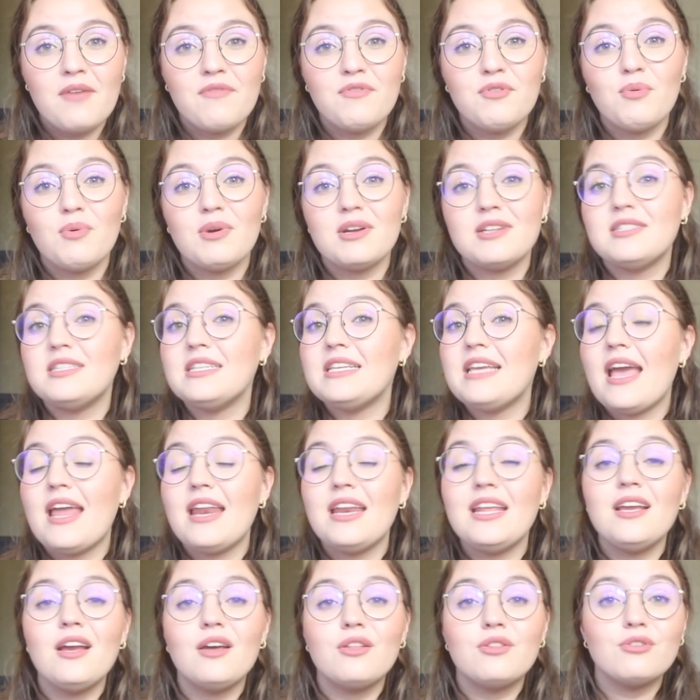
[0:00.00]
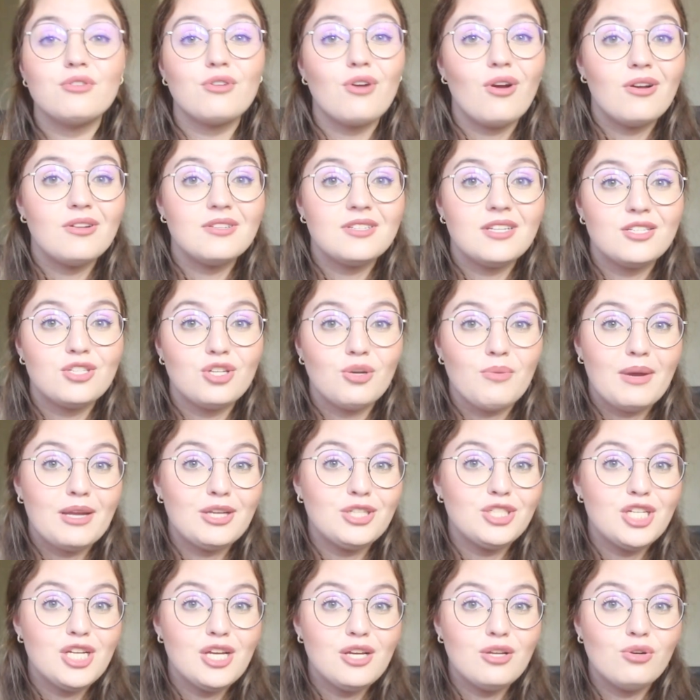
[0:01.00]
If you want to see any other content on my
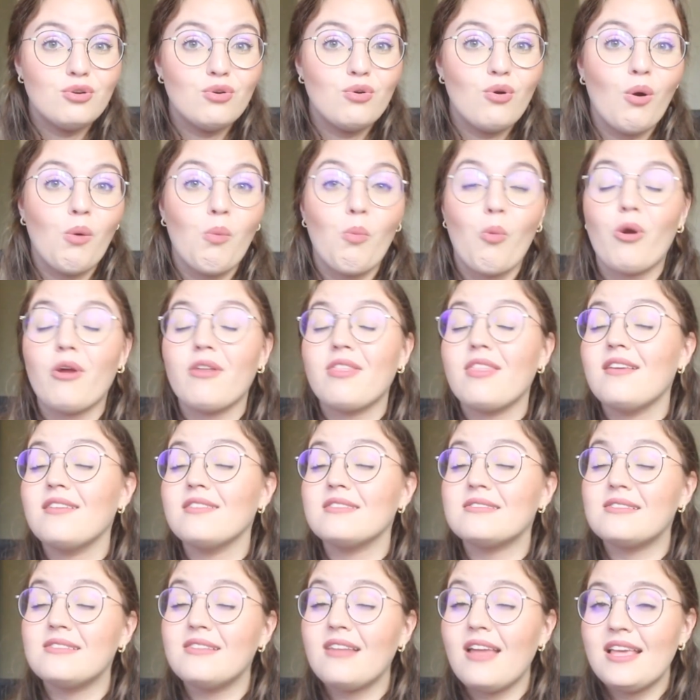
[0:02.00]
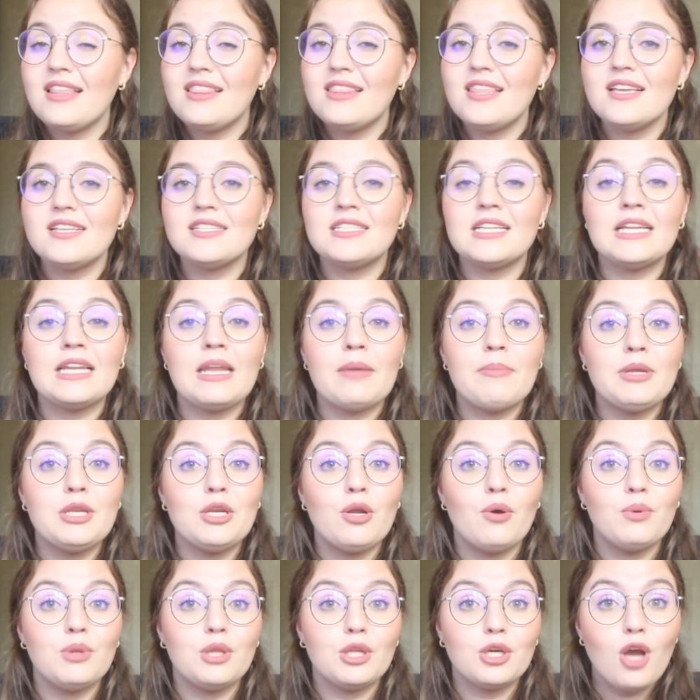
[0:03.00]
channel or more things like this, let me
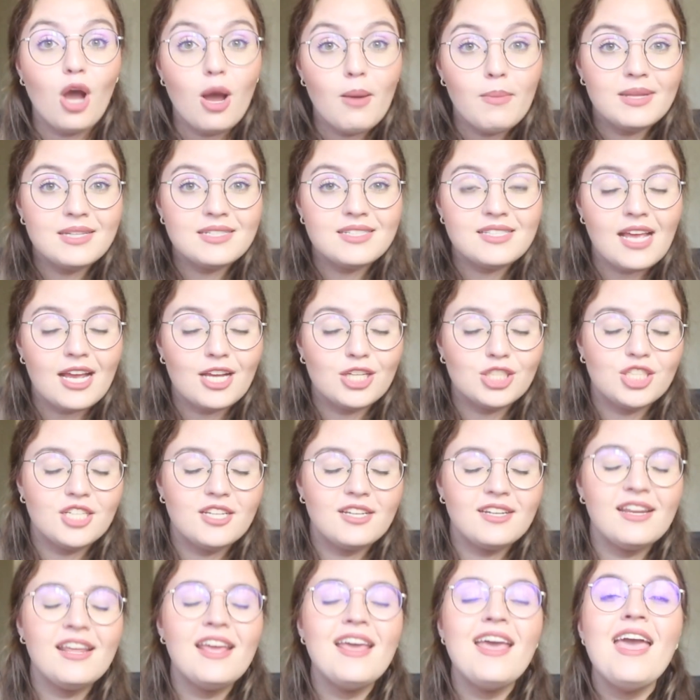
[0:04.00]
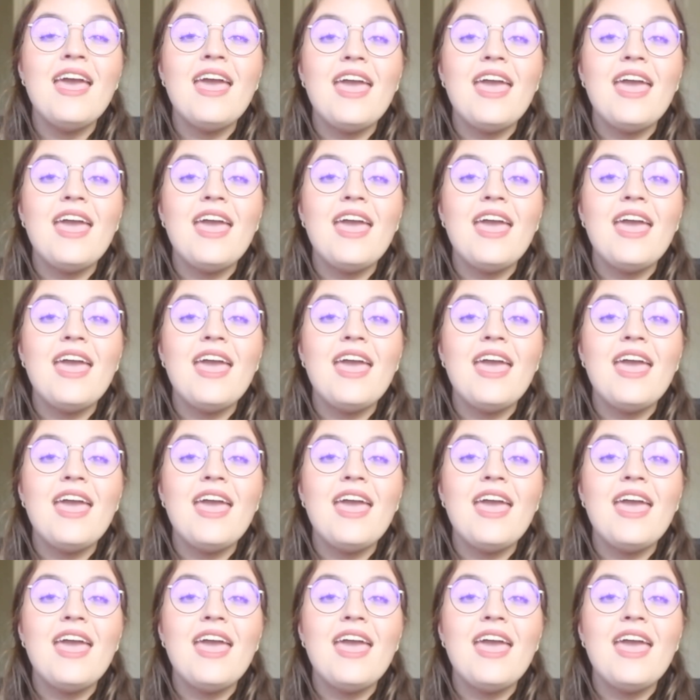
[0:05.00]
know in the comment section.